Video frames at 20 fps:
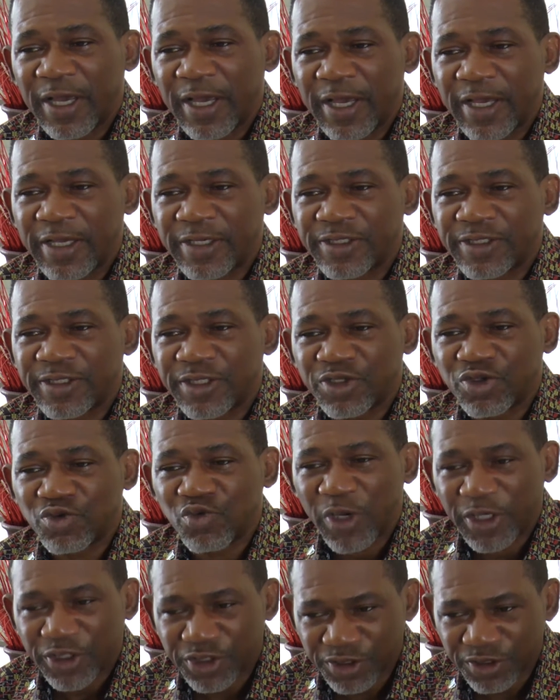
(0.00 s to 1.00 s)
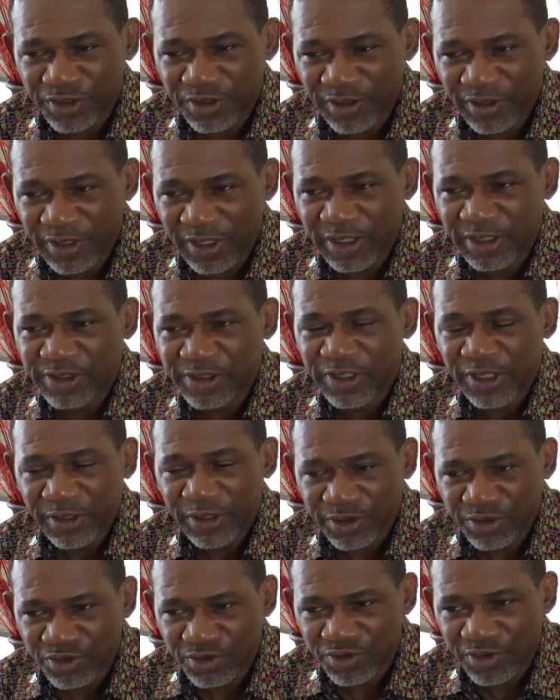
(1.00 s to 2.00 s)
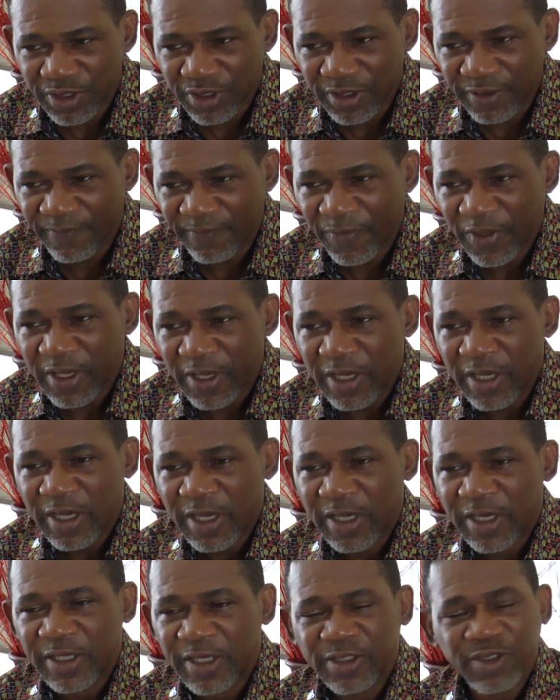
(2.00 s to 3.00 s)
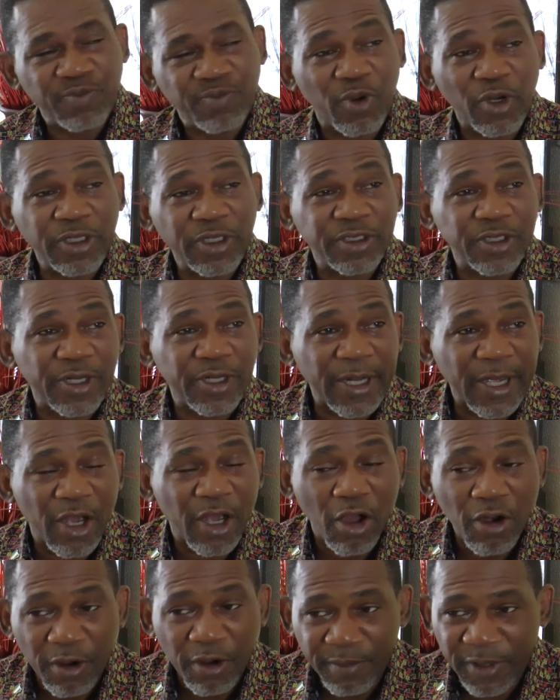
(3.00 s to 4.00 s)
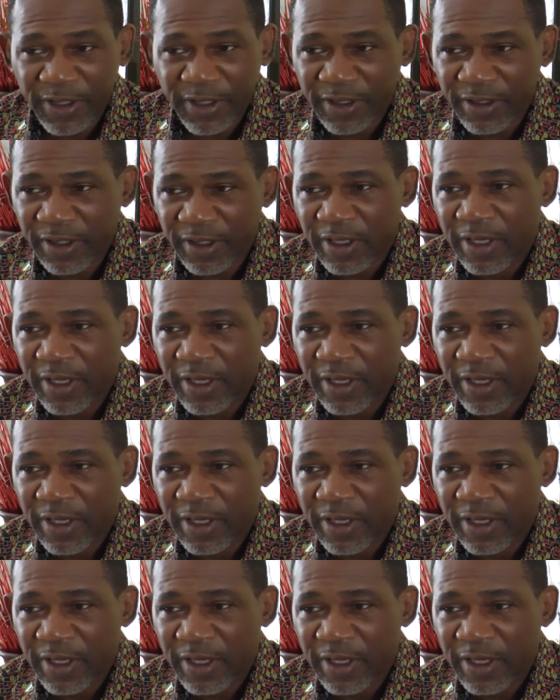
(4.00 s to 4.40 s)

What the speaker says: a situation in its history, in its political economy,